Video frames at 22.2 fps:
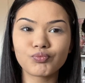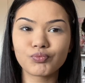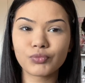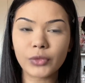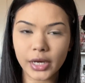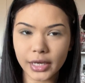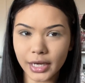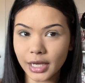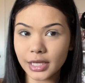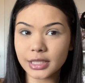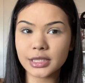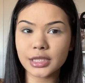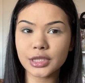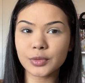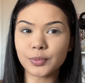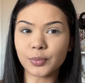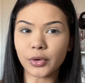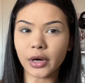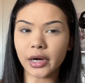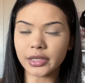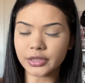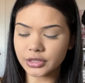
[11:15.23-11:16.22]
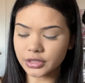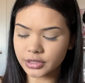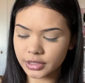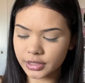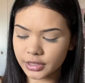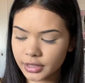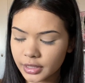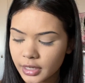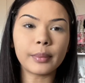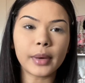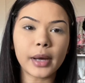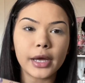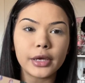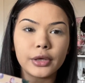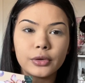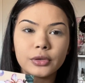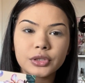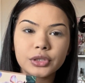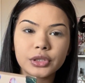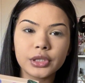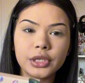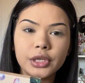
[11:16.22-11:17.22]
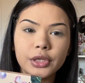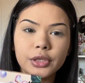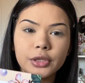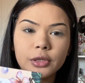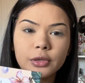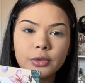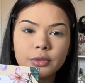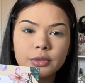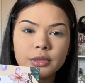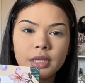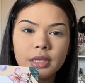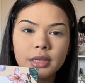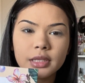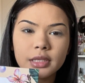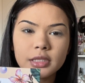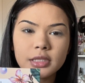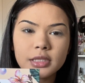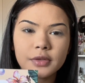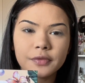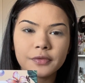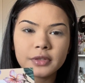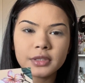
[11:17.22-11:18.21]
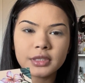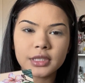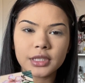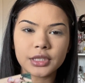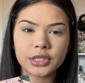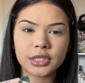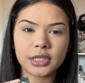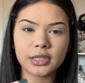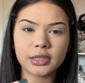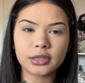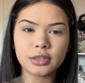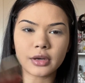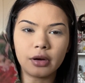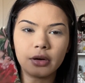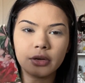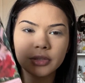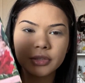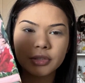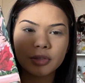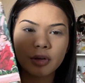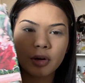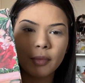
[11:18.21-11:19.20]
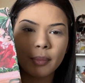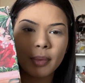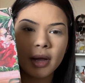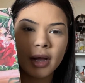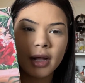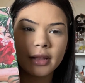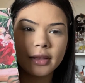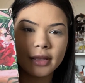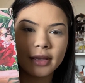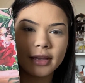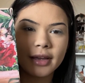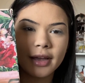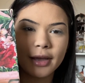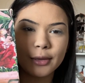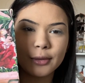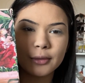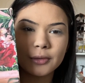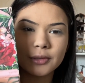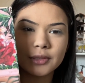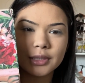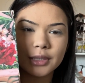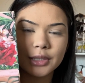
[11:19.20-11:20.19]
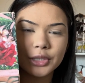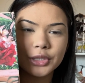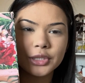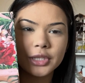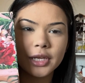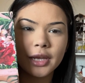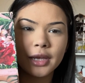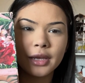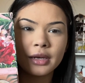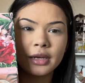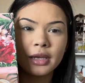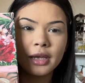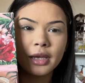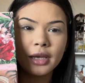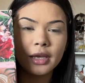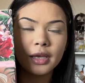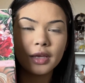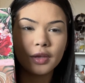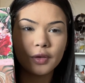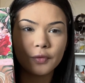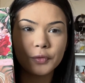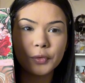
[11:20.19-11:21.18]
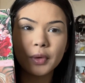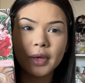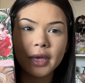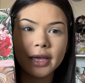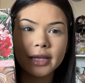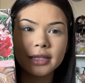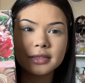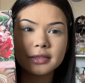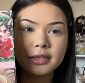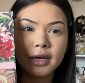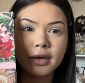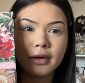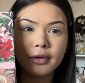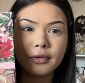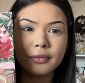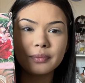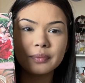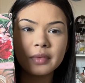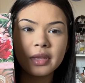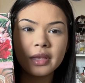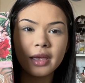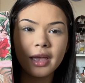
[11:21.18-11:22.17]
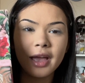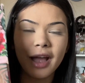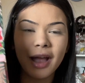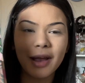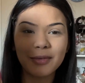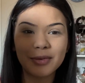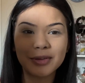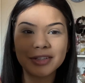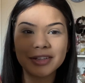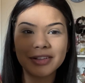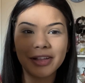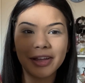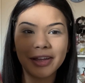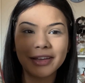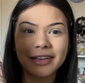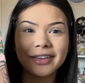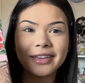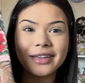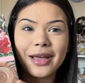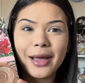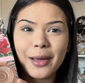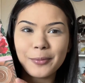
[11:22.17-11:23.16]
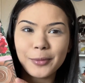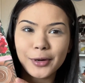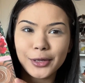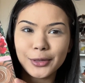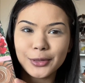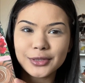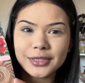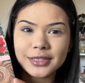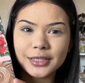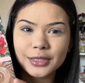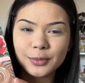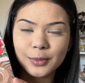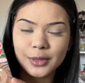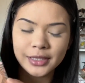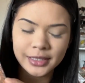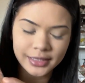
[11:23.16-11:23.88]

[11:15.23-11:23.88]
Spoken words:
Next is bronzer. I usually use this Physicians All-Star palette. I use this shade. If you can't tell, I really like it. I'm gonna use this one